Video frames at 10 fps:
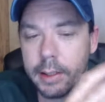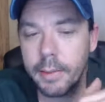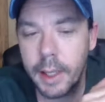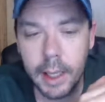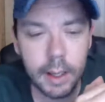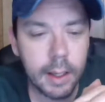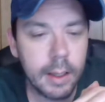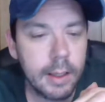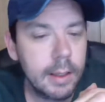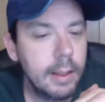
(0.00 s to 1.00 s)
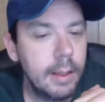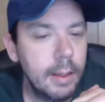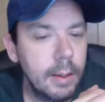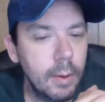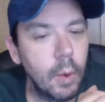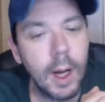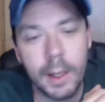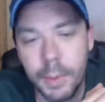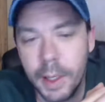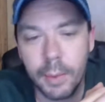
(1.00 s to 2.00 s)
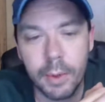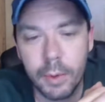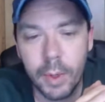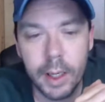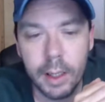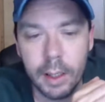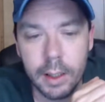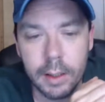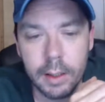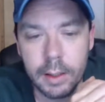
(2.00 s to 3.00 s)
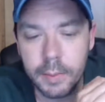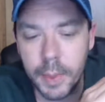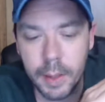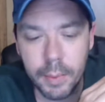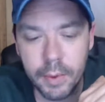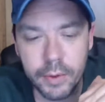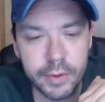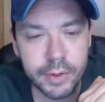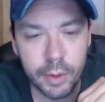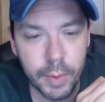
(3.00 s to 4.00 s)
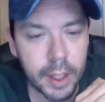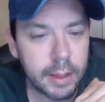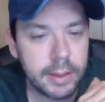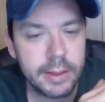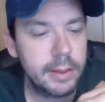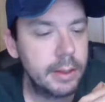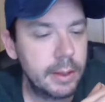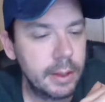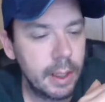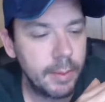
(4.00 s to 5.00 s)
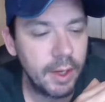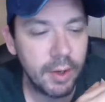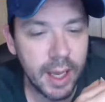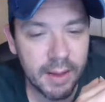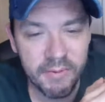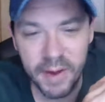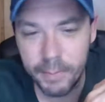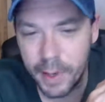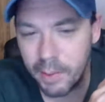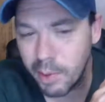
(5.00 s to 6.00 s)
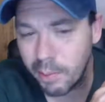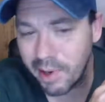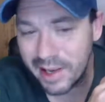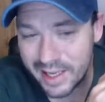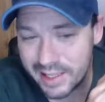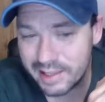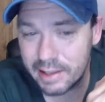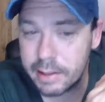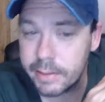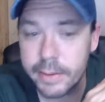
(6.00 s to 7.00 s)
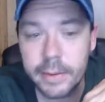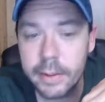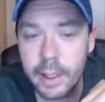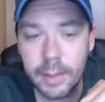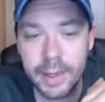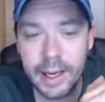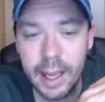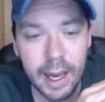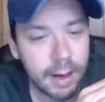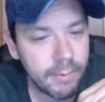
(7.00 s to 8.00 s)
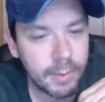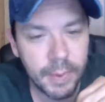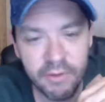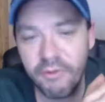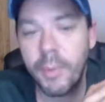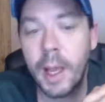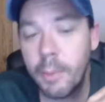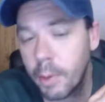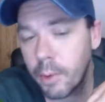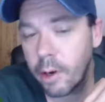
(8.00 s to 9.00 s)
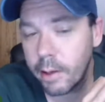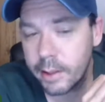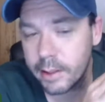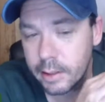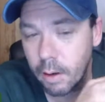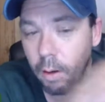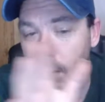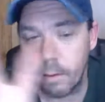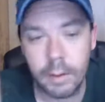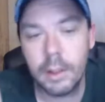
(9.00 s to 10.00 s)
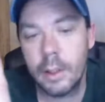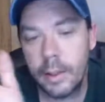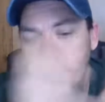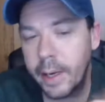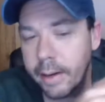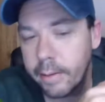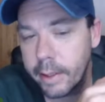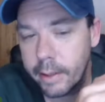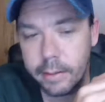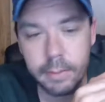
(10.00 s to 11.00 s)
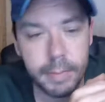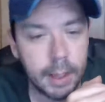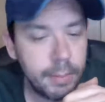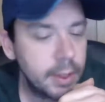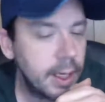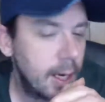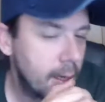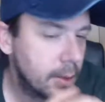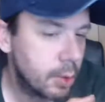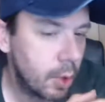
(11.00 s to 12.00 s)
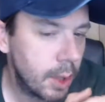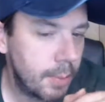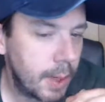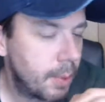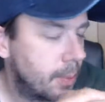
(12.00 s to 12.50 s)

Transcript: to me why people are running on the paper so much. I mean, you can't even find paper plates here. I mean, every piece of paper product is gone. Period. Paper towels, toilet paper,